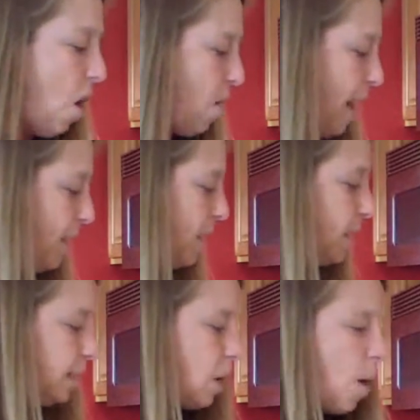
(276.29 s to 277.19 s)
All right,
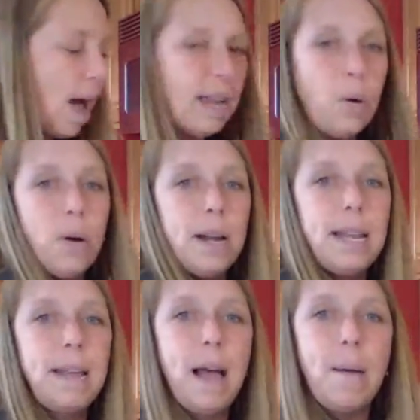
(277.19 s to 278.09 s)
so I
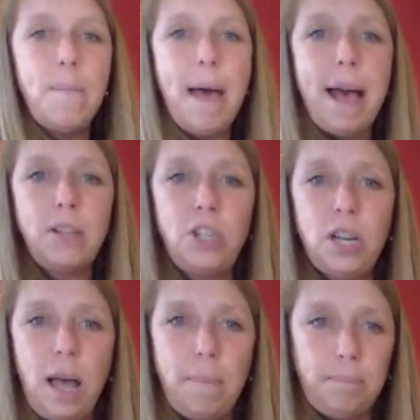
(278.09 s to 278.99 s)
already mashed
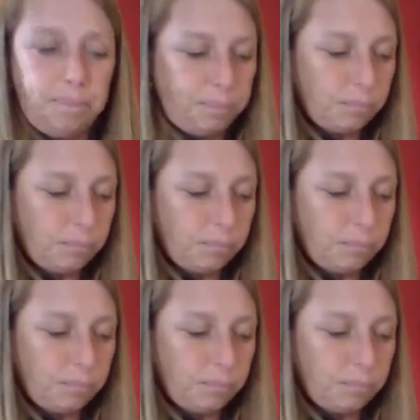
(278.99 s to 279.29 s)
up